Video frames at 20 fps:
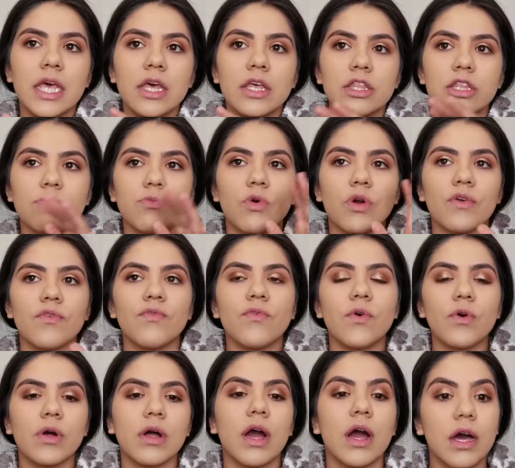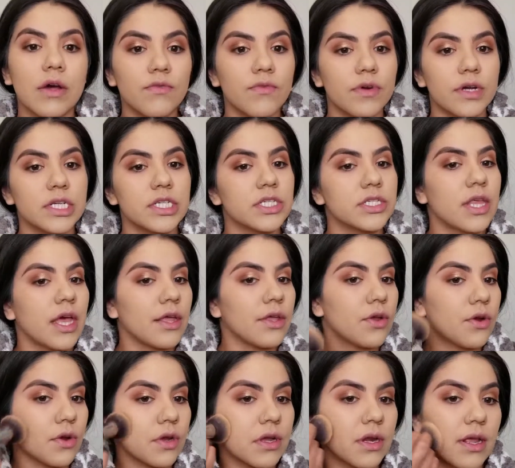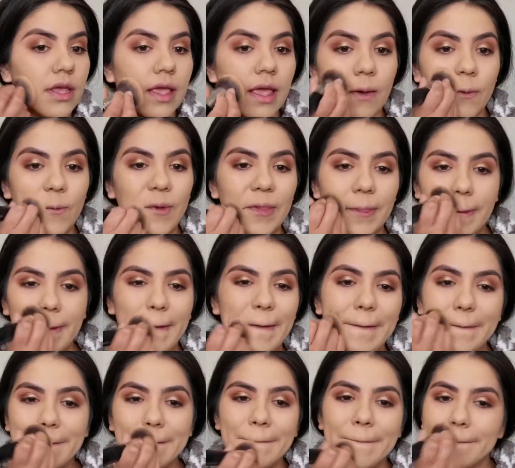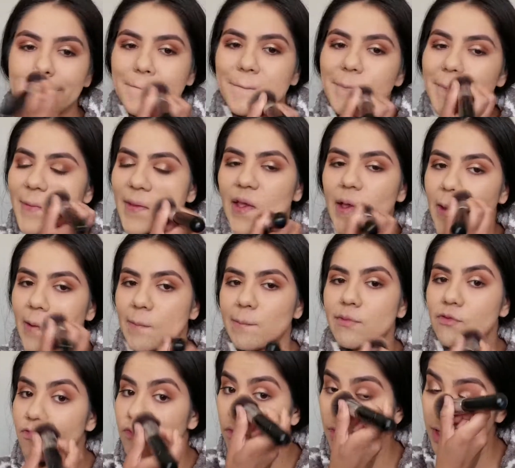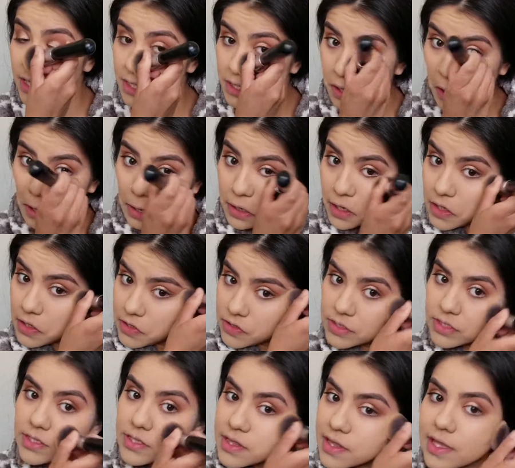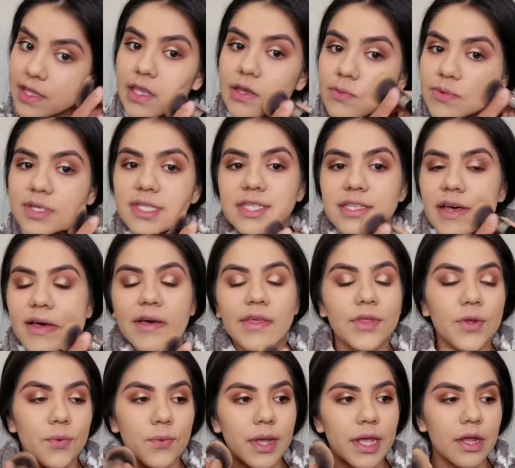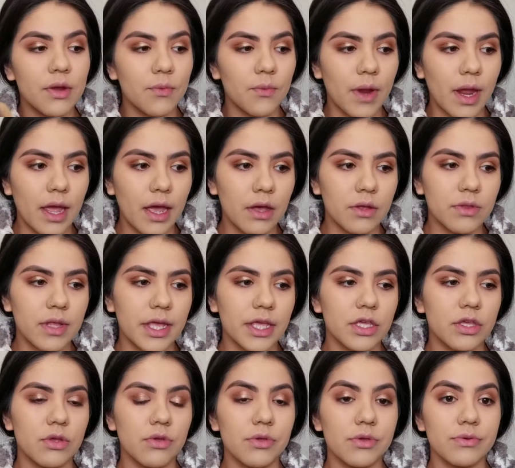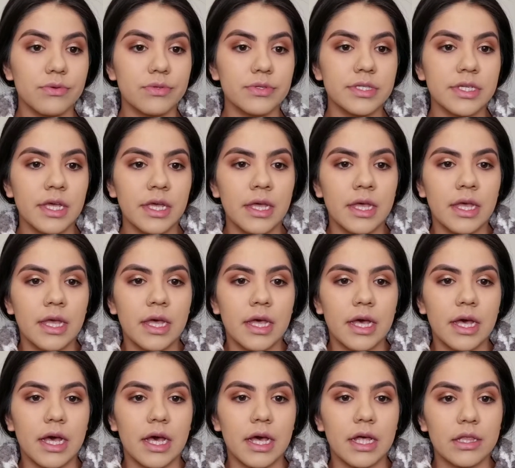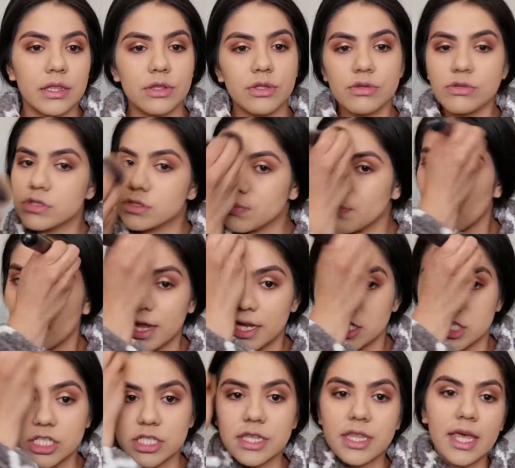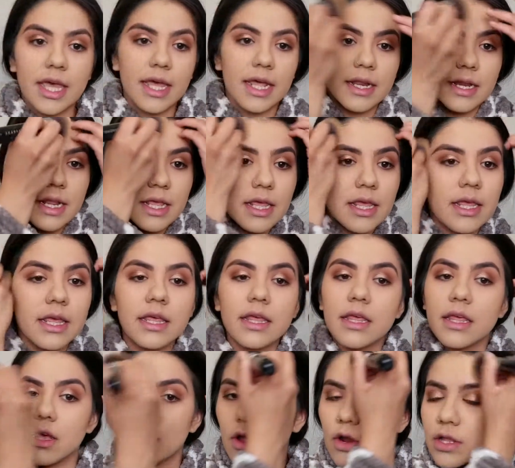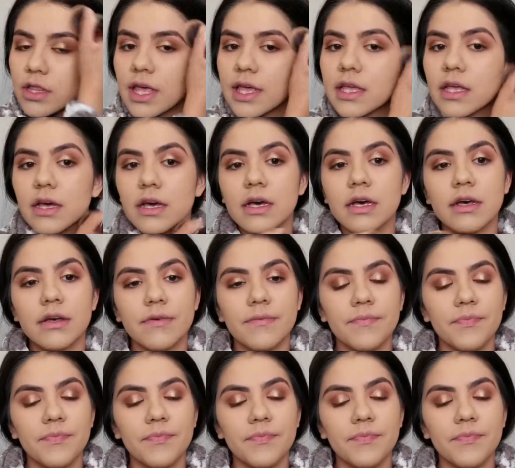the more full coverage that you're gonna get with it. Before, you kind of used to think it was the other way around, like you use a loose brush then, or like a